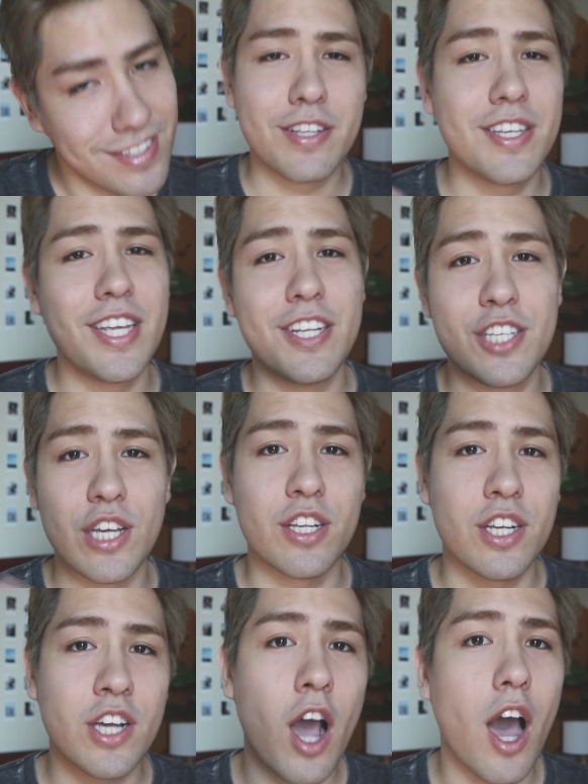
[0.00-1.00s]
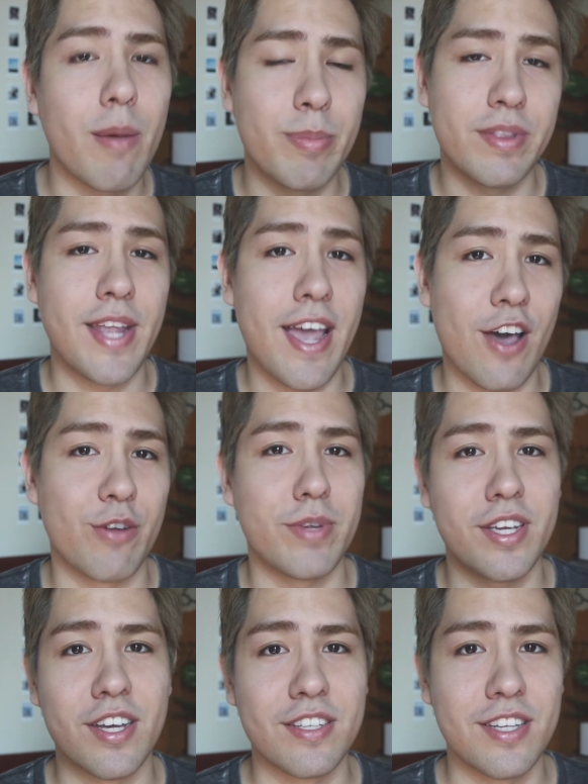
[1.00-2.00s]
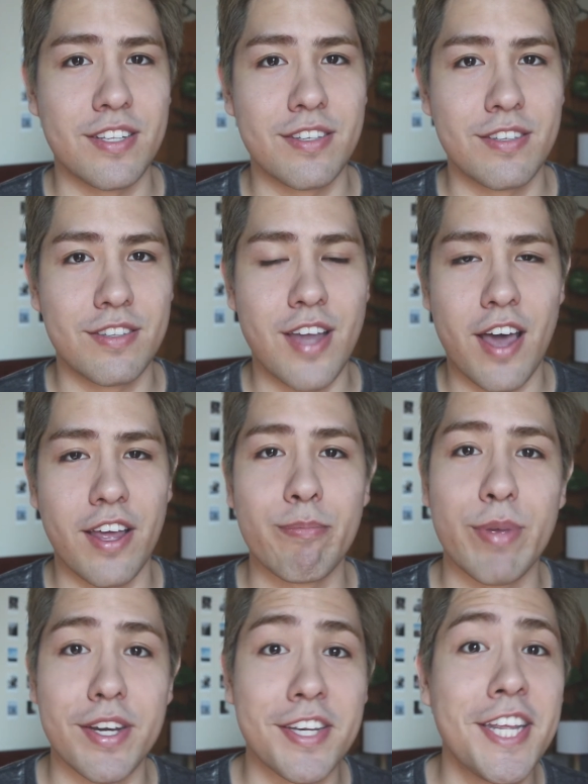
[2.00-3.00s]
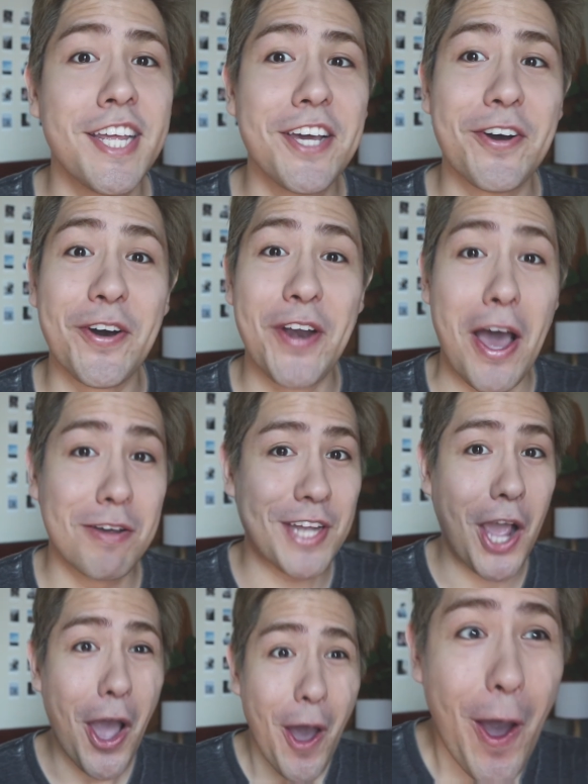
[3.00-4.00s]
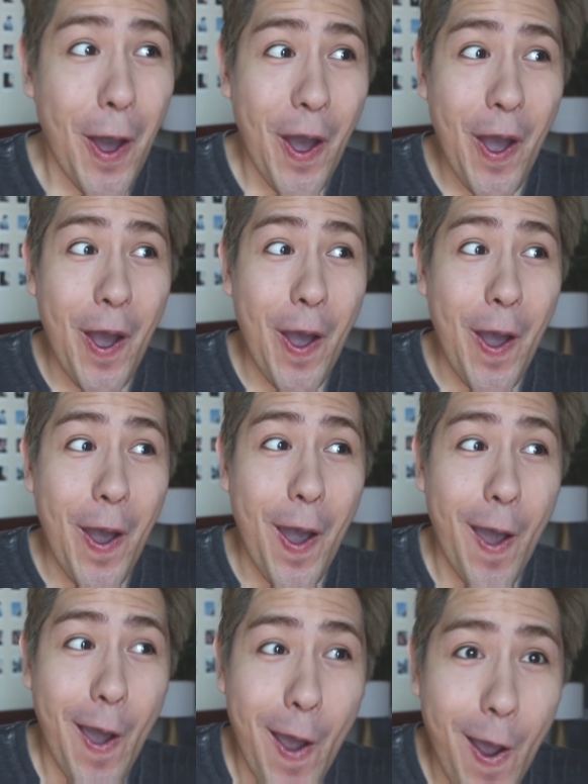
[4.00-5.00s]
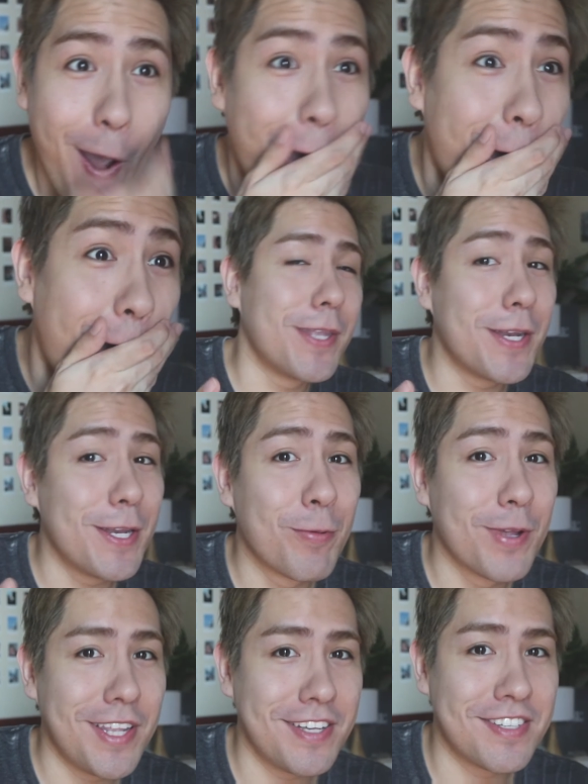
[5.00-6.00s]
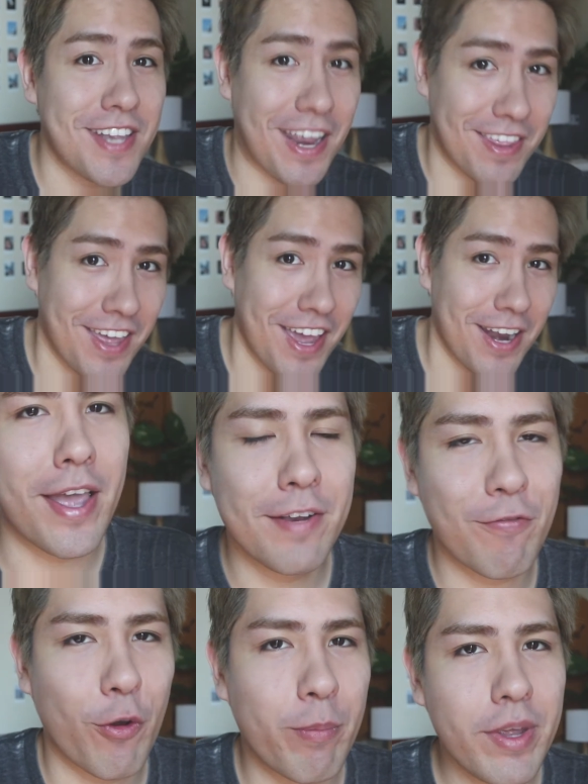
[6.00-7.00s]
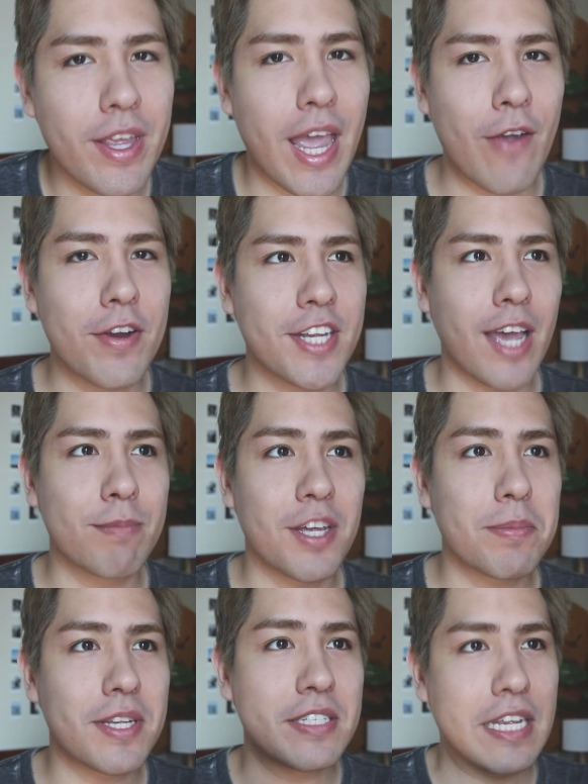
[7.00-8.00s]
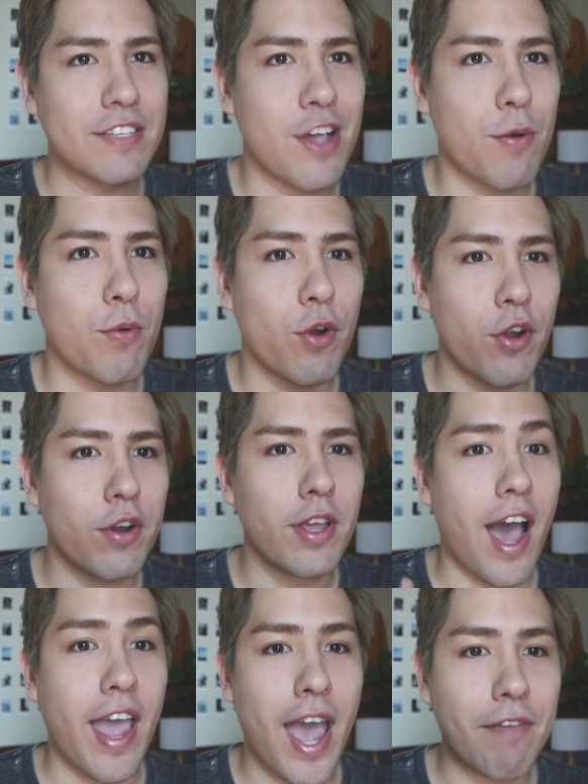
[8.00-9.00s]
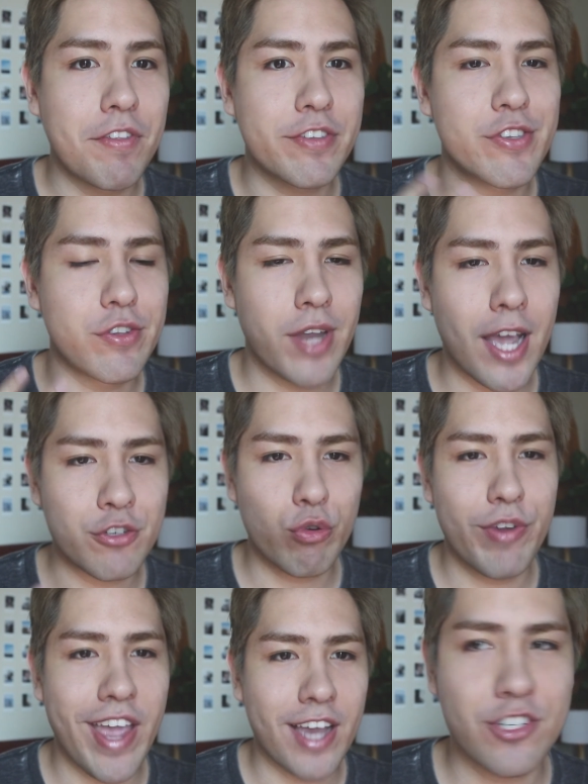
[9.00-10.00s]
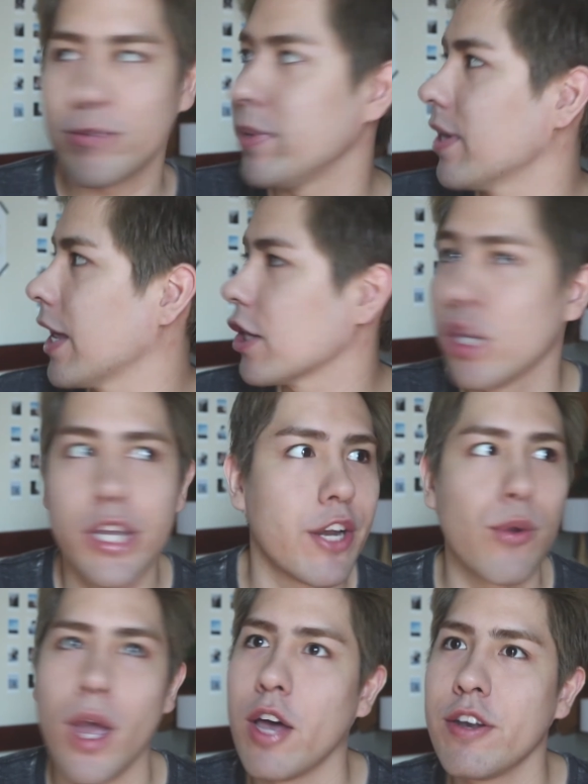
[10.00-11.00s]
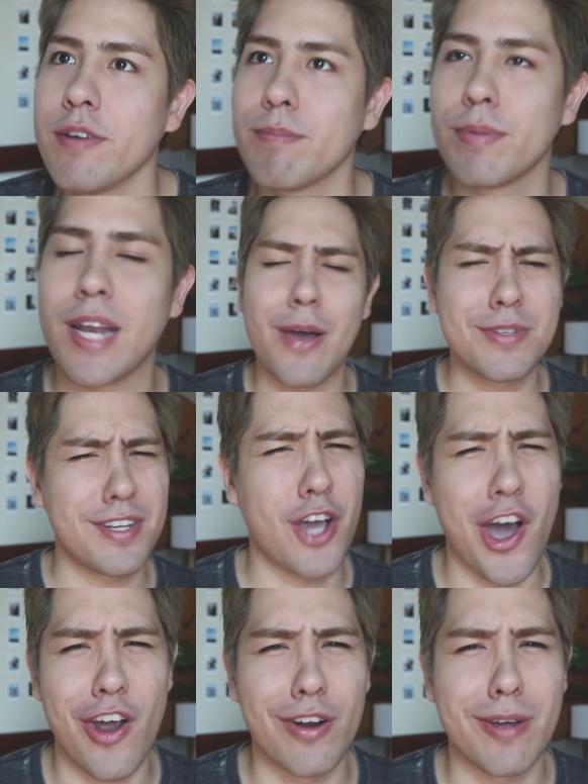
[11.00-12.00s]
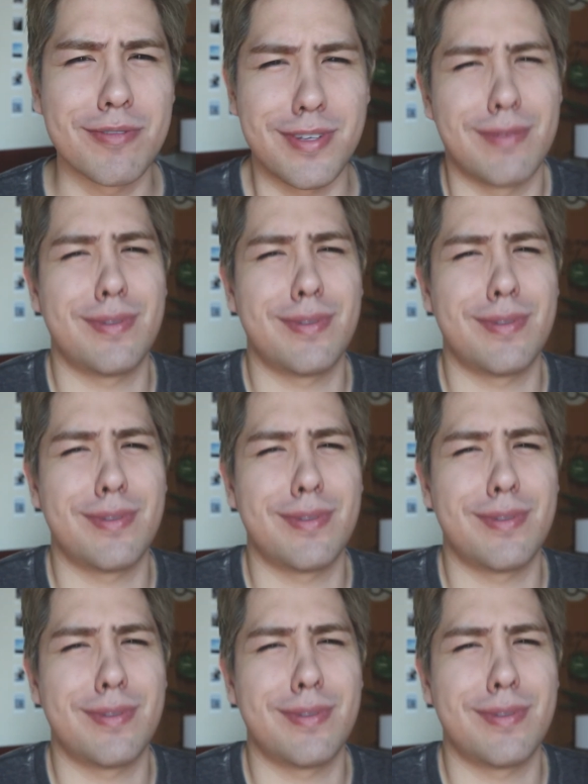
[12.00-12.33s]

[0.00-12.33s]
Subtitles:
need to calm down because it's not a big deal. And I was like, oh, did he really say that? And for me, every time somebody says that word, I have this natural reaction of being like looking around, but I was in a car. I was like,